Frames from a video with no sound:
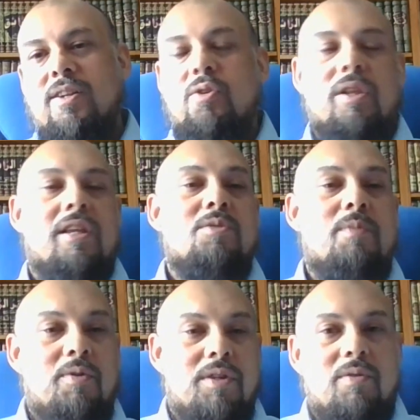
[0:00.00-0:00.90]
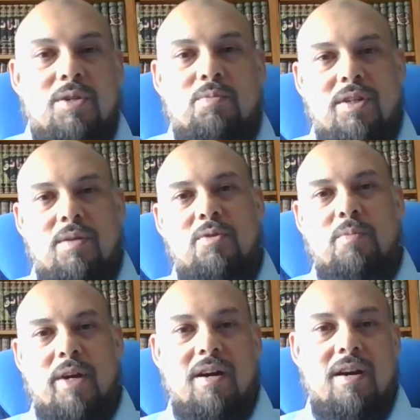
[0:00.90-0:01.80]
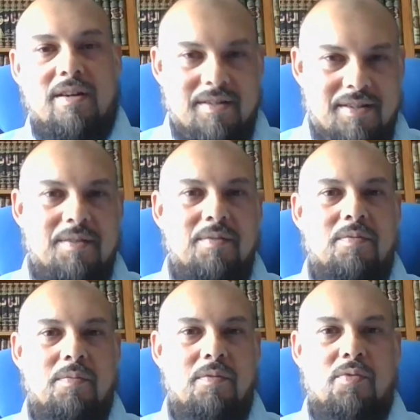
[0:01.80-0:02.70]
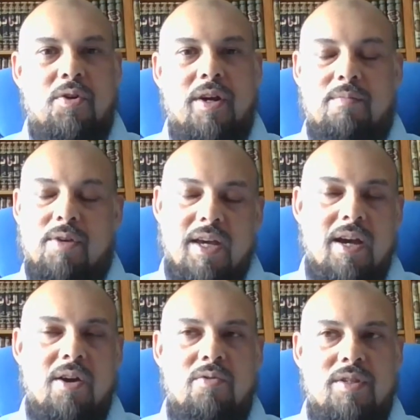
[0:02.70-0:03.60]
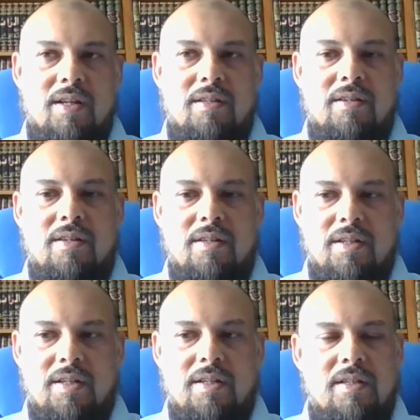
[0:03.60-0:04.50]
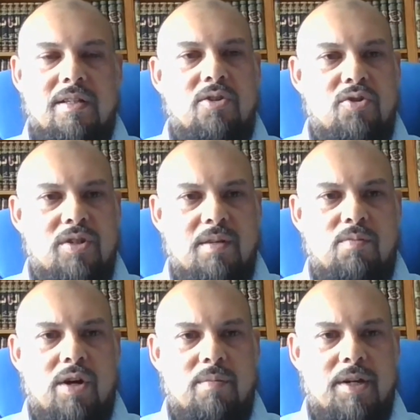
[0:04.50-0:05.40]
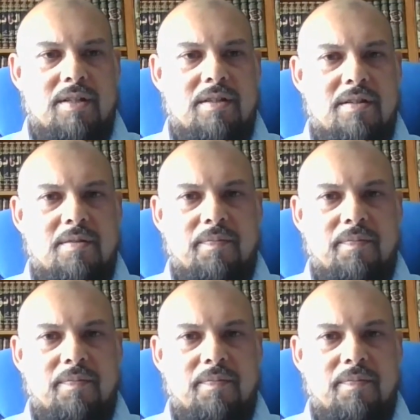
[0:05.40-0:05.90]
didn't know, lost power that I was putting into my heart beforehand. But yeah, uh, this interest in Muhammad.